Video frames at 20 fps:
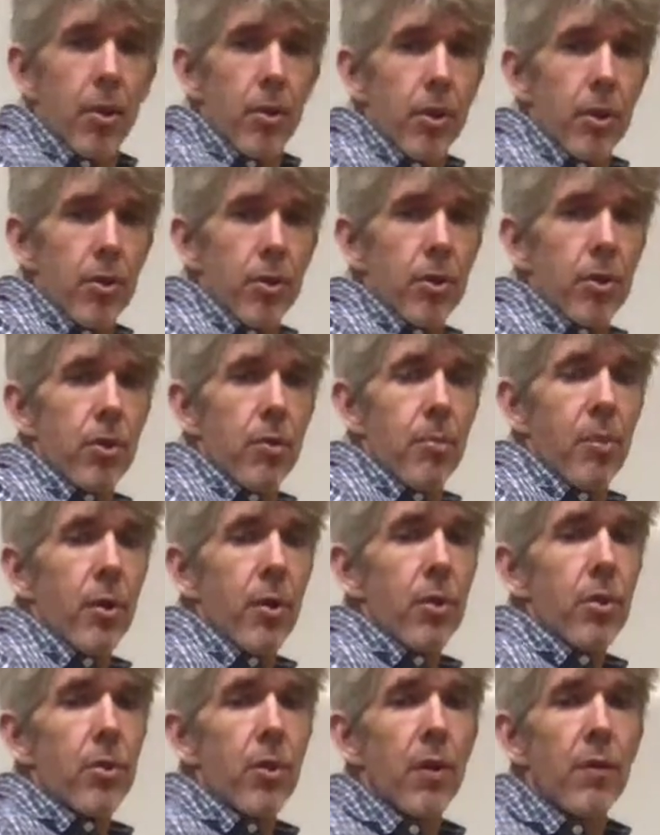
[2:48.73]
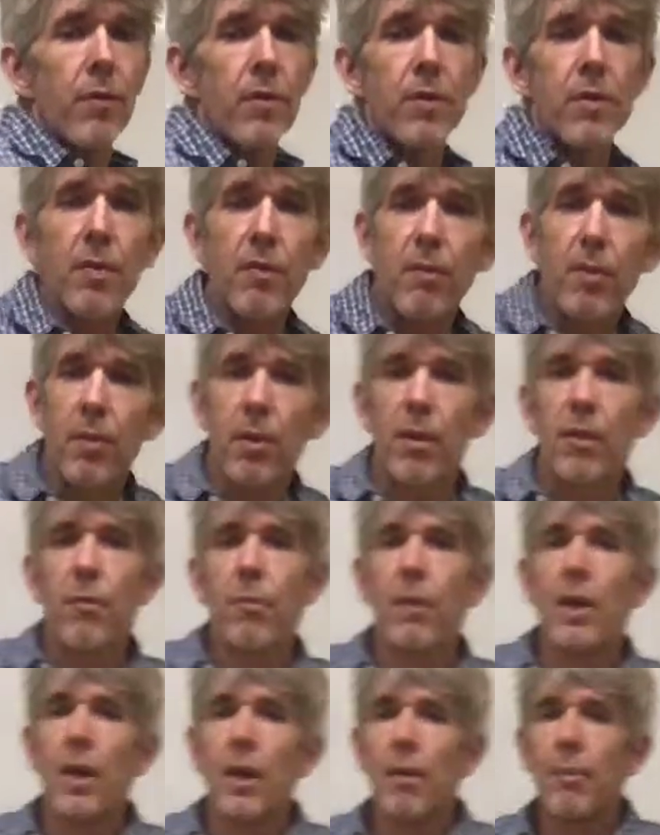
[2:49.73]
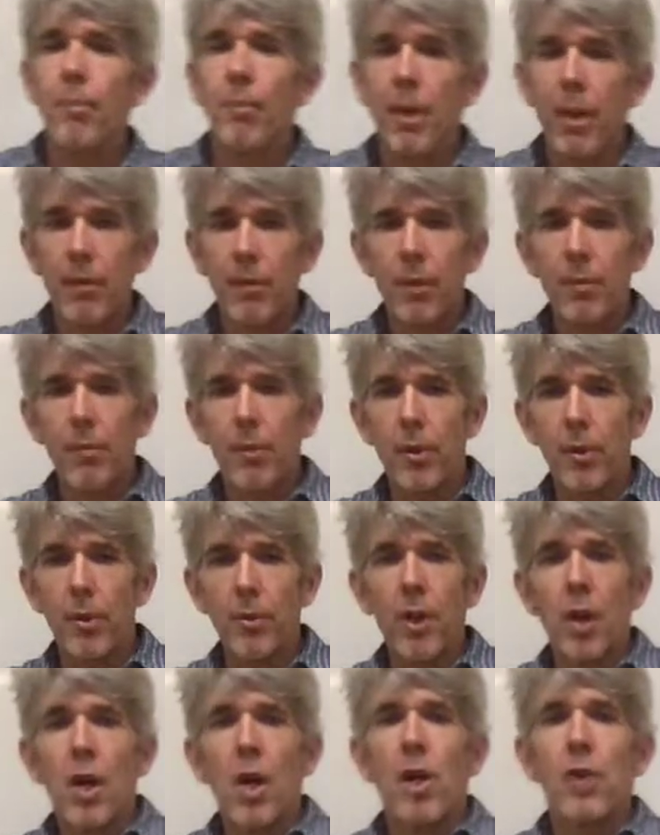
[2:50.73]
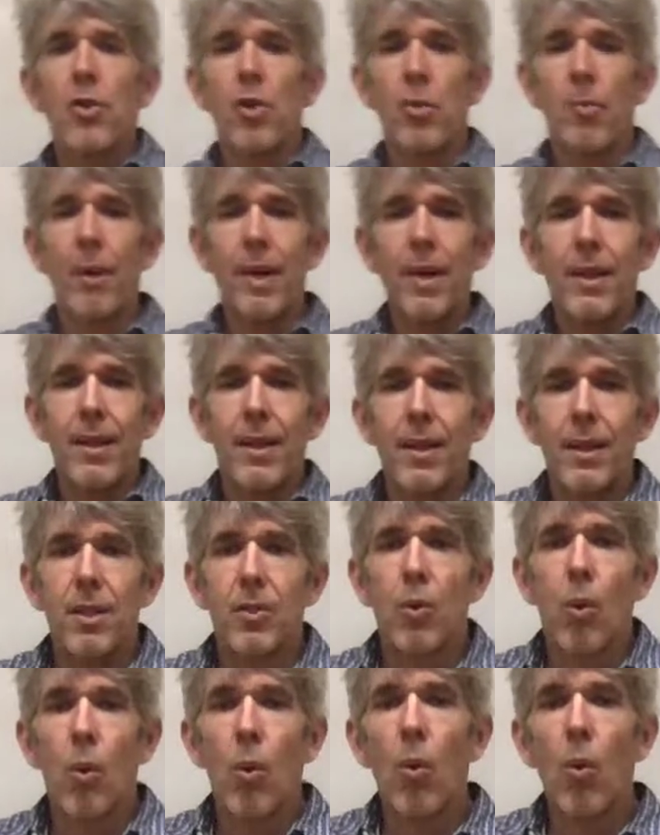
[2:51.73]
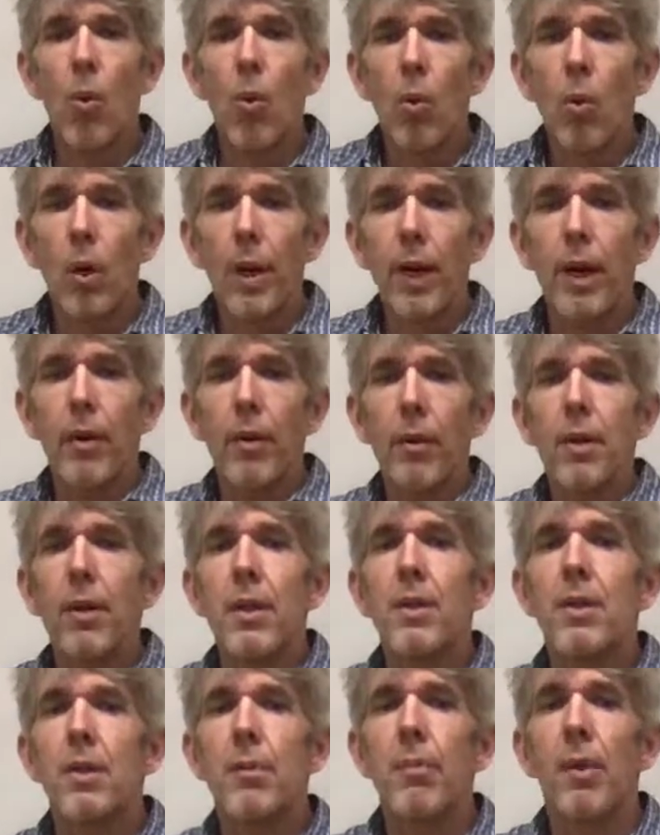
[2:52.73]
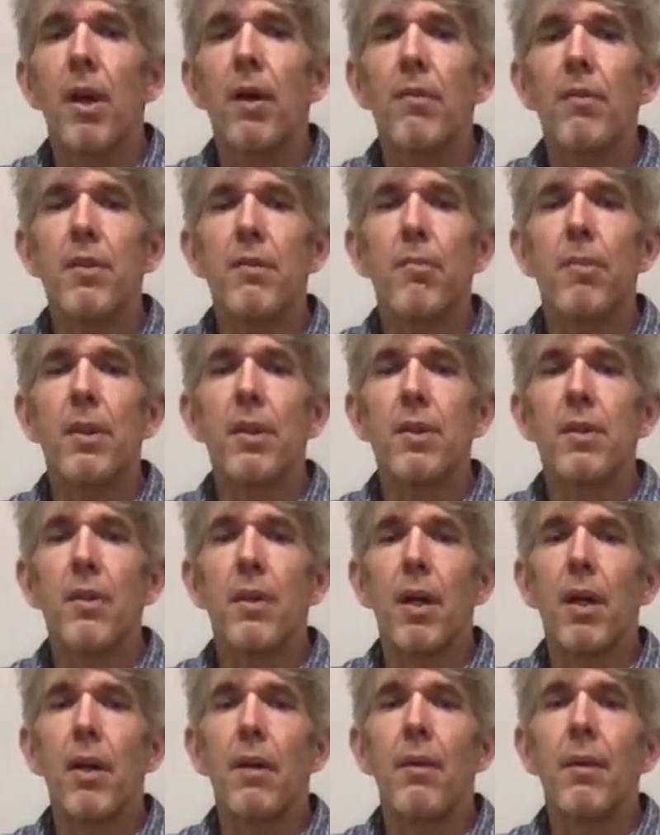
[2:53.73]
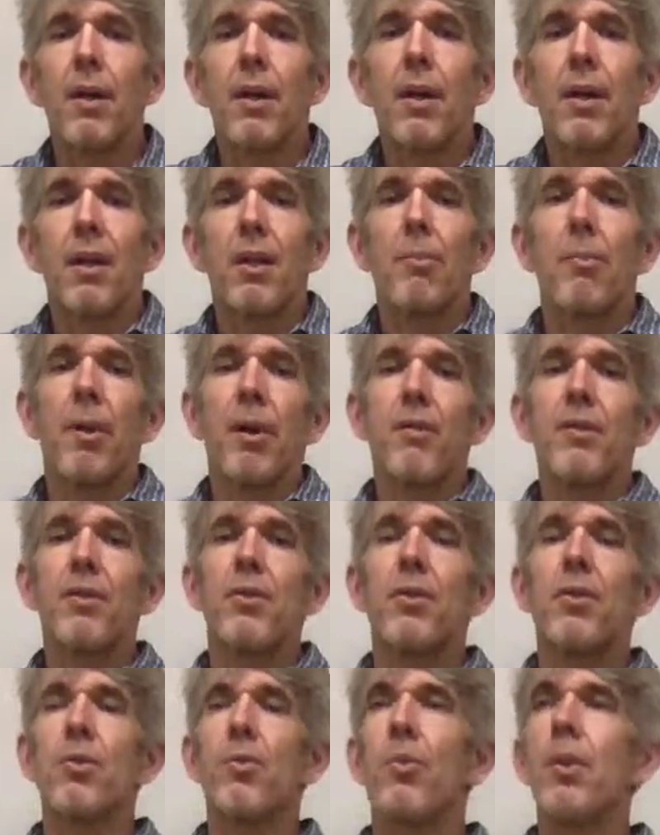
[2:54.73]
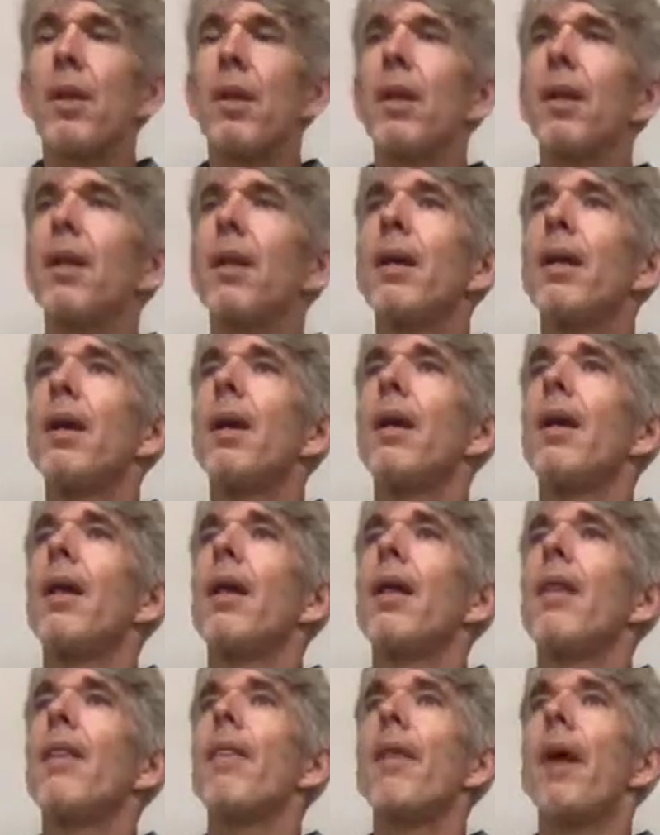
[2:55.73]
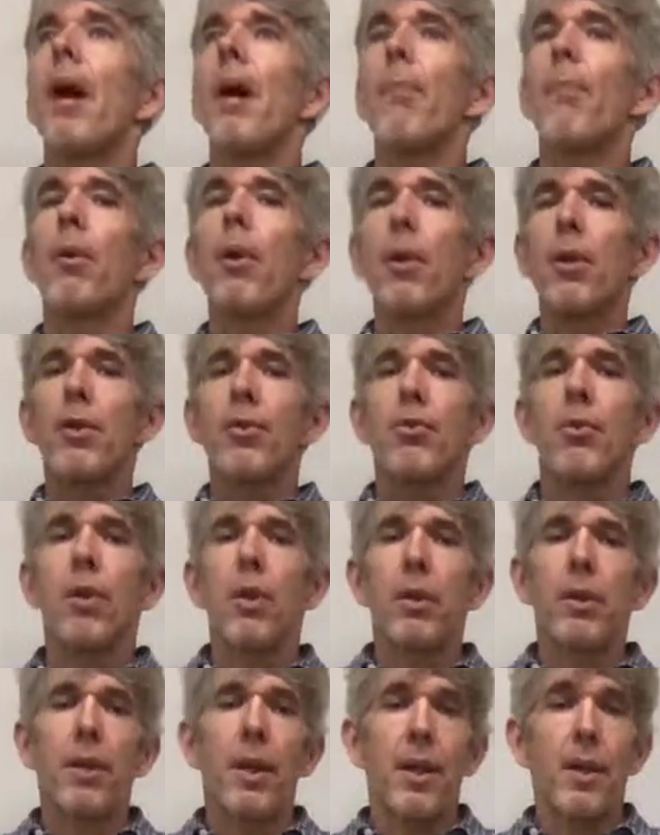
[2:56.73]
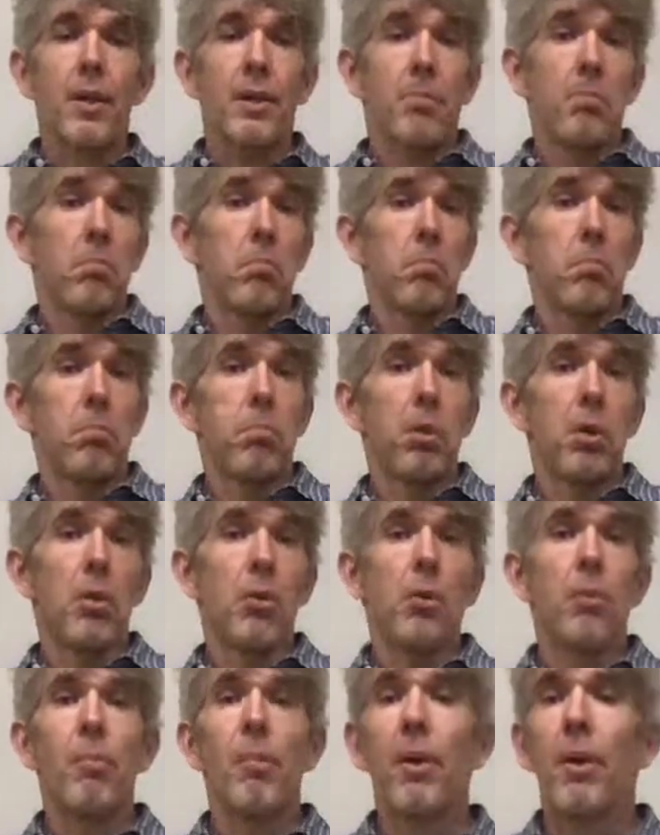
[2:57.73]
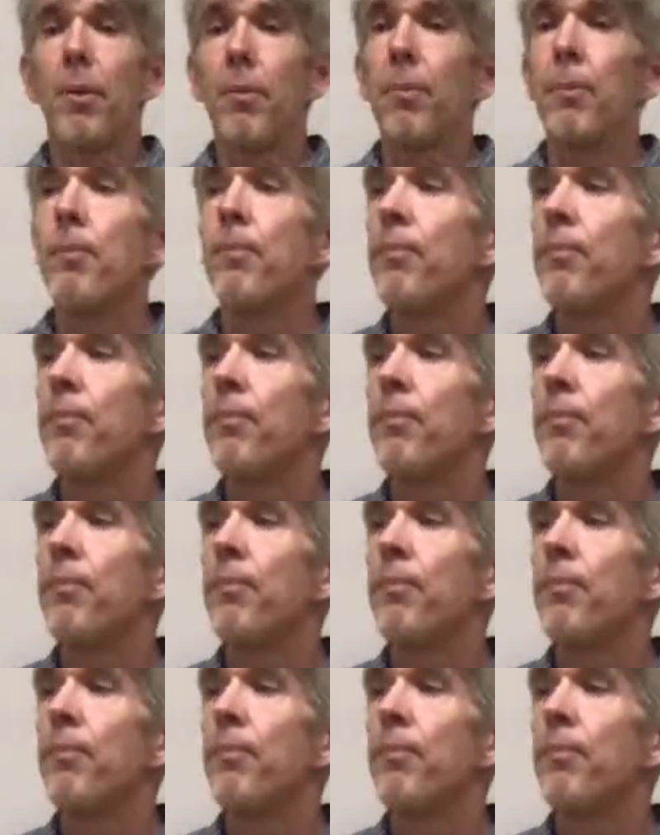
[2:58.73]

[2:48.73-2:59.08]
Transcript: Here's the superior surface of my pelvic bone. So you might think this whole area is the pelvis, but it's not. The pelvis is really that part of the trunk that's below the belt.